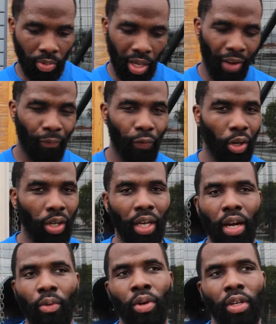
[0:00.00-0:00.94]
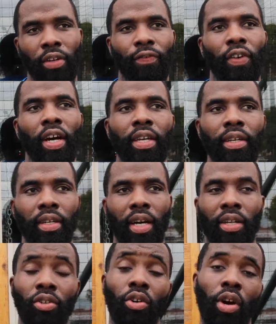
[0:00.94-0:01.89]
I felt like I won the fight.
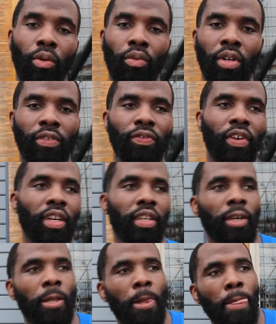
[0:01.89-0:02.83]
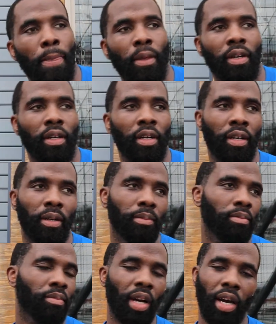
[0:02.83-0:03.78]
I know I won the fight.
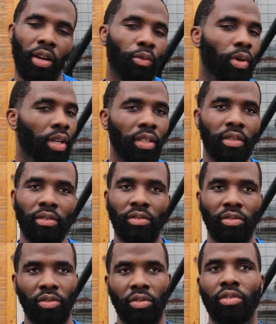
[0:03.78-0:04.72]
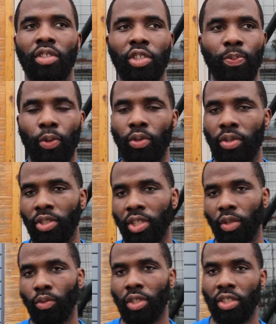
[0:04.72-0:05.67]
Um, I don't want to dispute
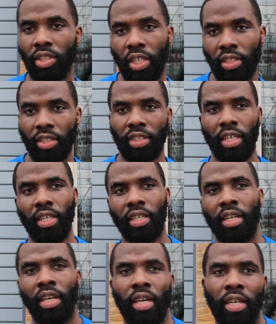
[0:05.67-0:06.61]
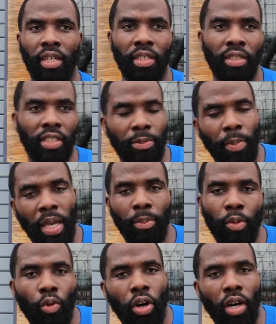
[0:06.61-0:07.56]
the what the judges say. It just made
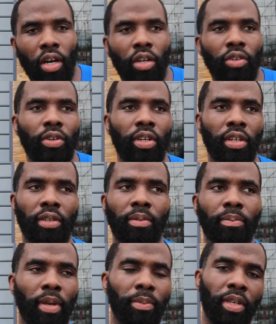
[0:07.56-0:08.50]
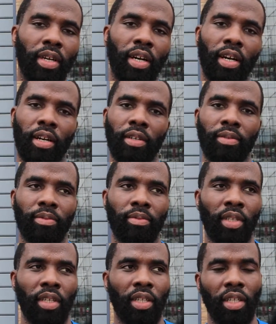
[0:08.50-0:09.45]
me more hungrier, made me uh,
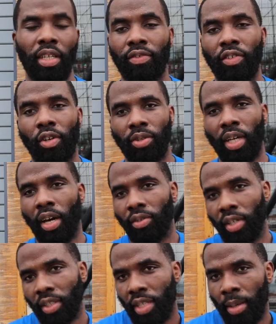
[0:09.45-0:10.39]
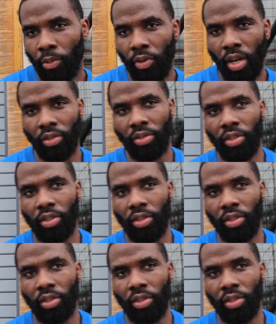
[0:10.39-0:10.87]
leave no doubt next time around.